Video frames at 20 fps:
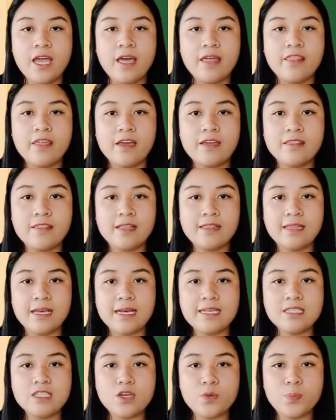Then the
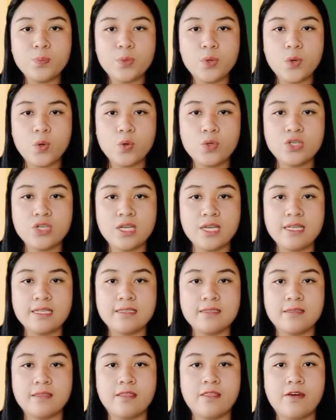last approach is
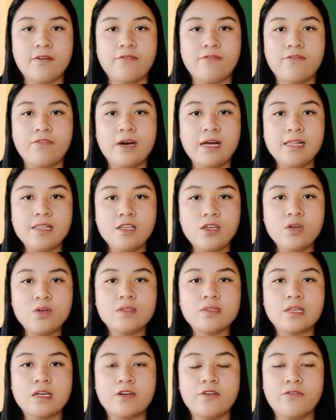the value
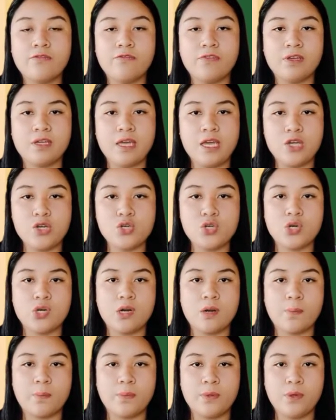clarification
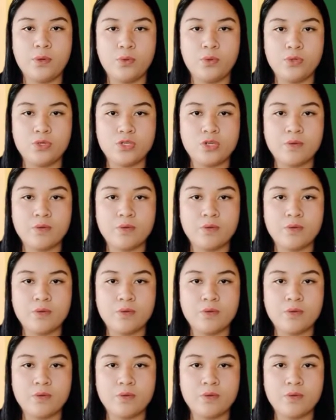approach.